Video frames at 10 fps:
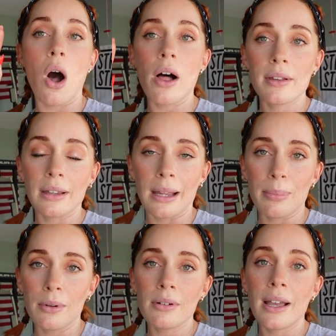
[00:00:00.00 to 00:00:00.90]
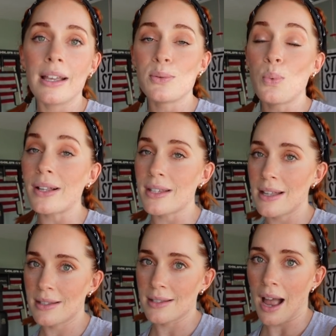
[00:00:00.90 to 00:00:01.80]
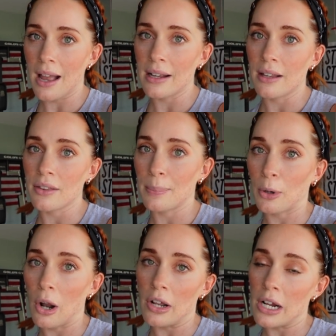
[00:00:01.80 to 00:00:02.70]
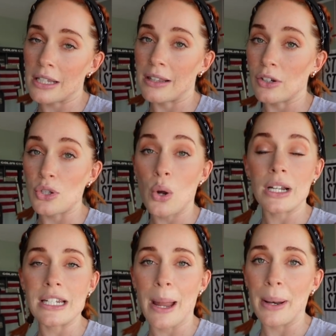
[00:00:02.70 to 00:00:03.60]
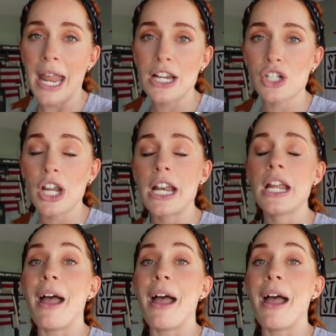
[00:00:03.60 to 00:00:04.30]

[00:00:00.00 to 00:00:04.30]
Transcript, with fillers: on the label is what's inside the product. There's no contamination.